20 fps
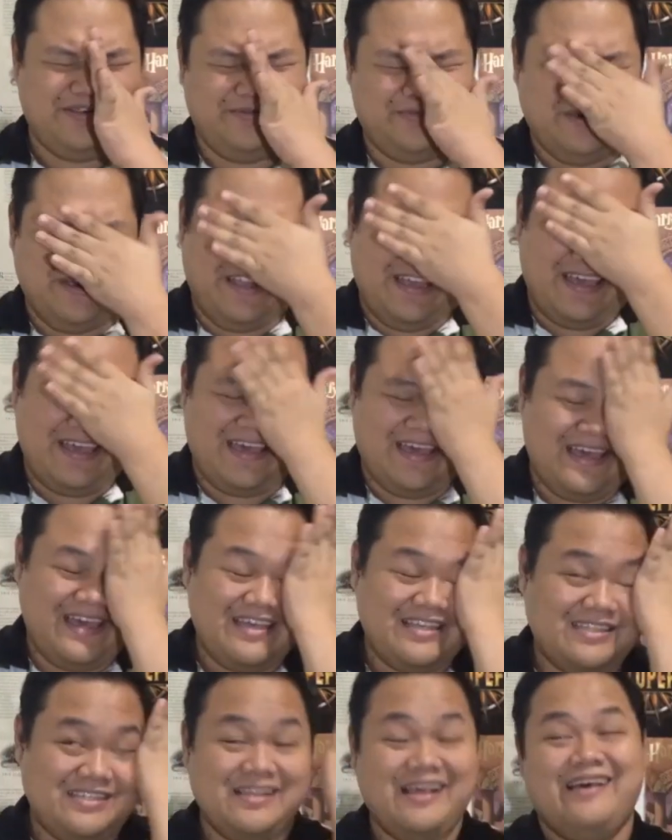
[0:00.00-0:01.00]
where he
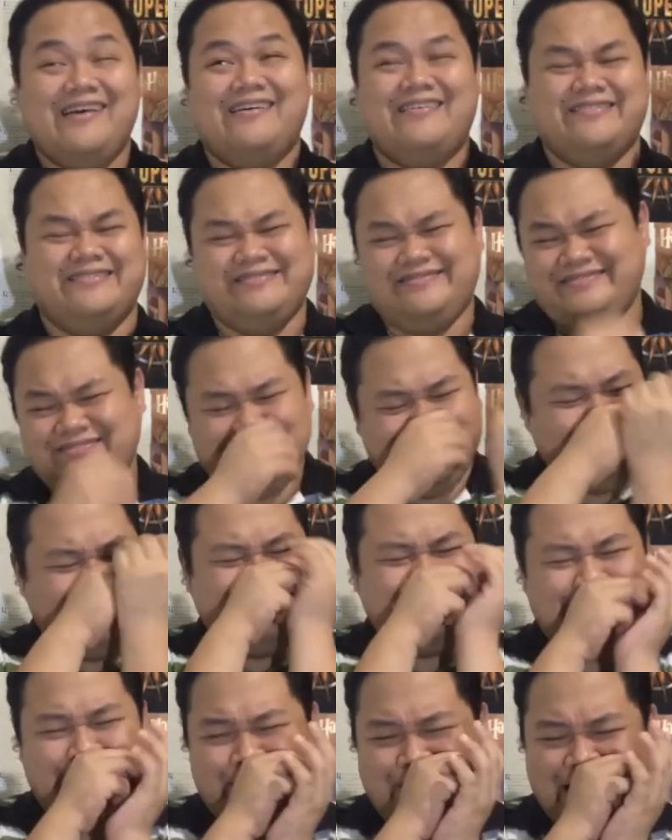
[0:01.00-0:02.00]
is.
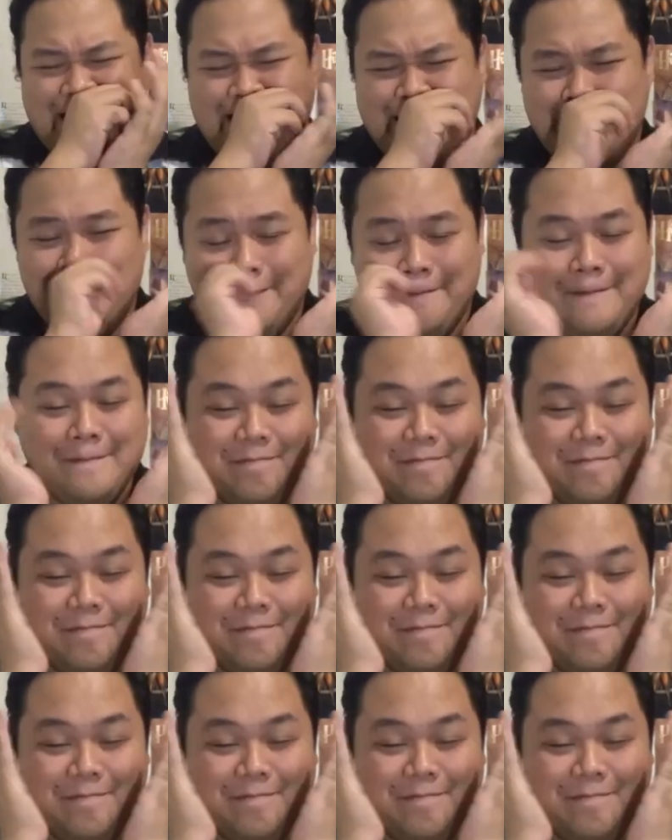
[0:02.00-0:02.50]
Okay.